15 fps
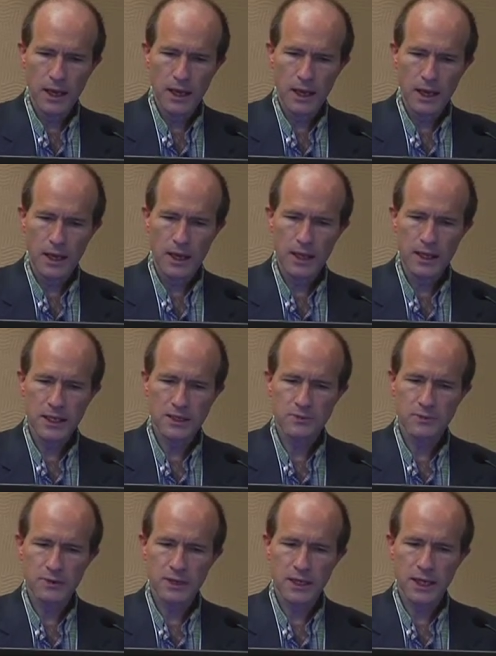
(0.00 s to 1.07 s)
And these
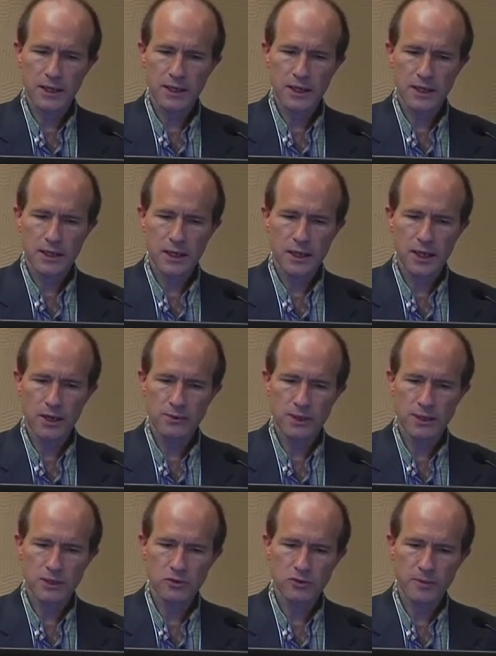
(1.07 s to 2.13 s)
were equally
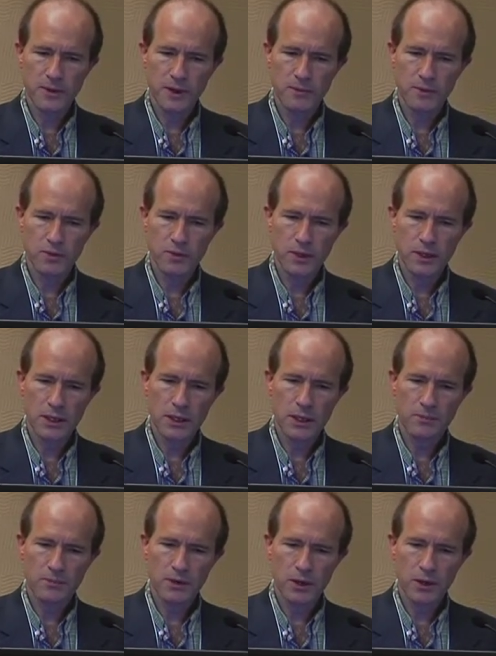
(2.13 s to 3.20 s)
distributed between the
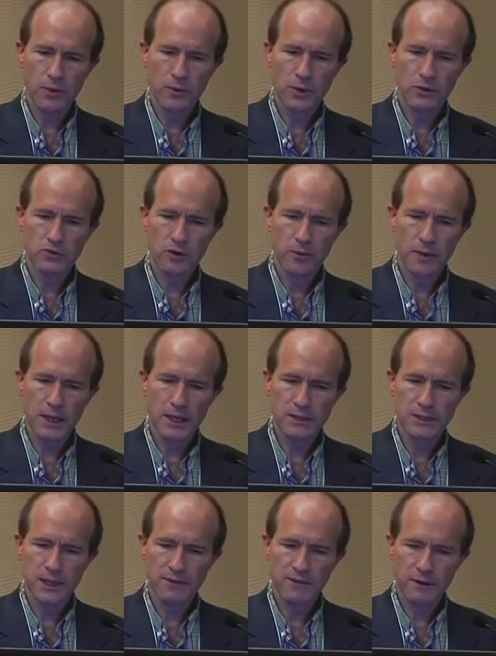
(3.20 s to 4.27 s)
upper and lower extremities,
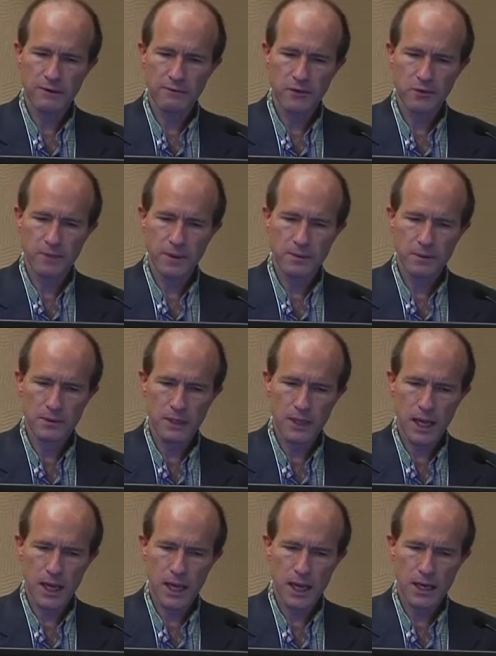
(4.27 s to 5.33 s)
and even a few people had
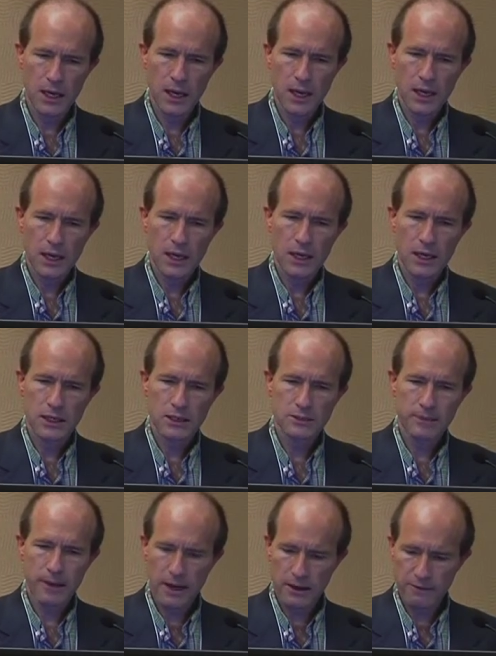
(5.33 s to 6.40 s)
had
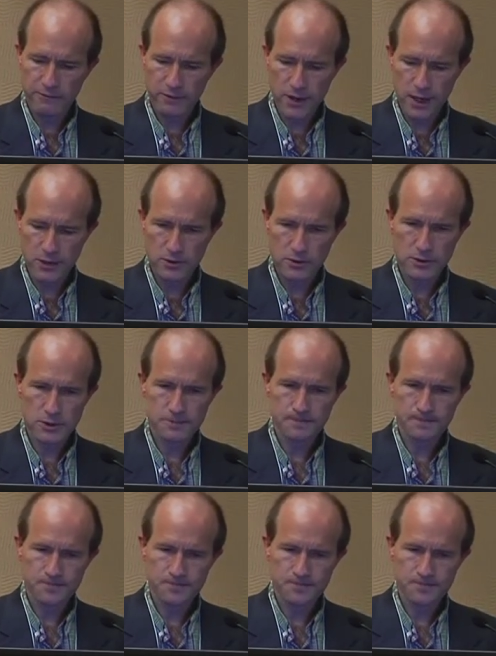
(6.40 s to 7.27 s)
spinal fractures.